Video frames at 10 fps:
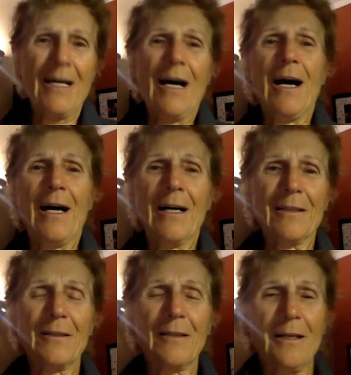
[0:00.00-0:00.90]

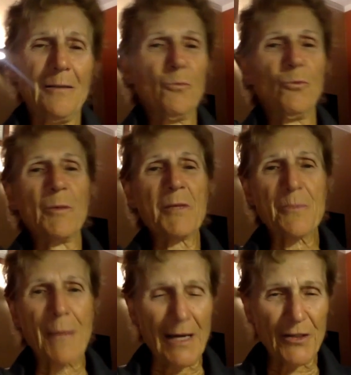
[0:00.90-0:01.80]
on
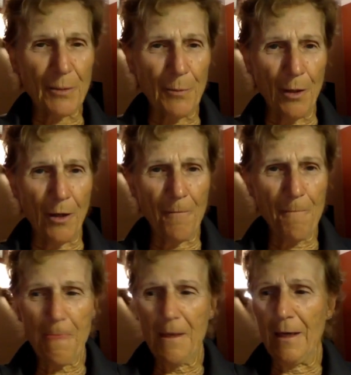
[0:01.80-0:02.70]
women's
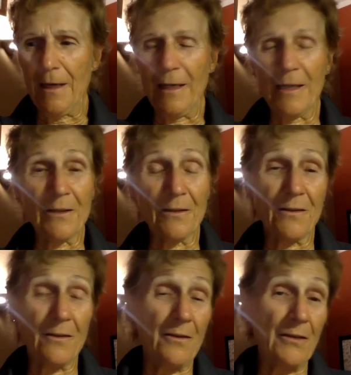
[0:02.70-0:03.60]
basketball
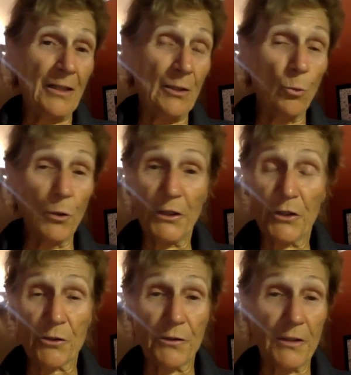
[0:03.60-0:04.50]
and the
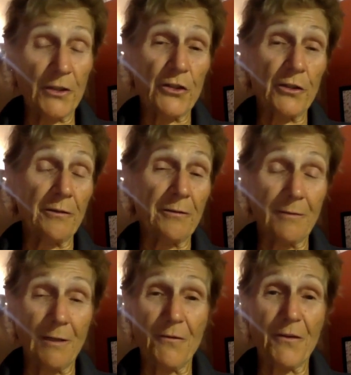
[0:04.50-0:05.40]
winning
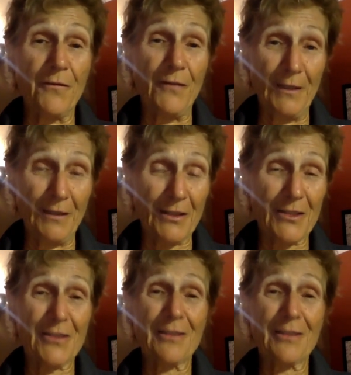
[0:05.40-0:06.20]
tradition of the Phoenix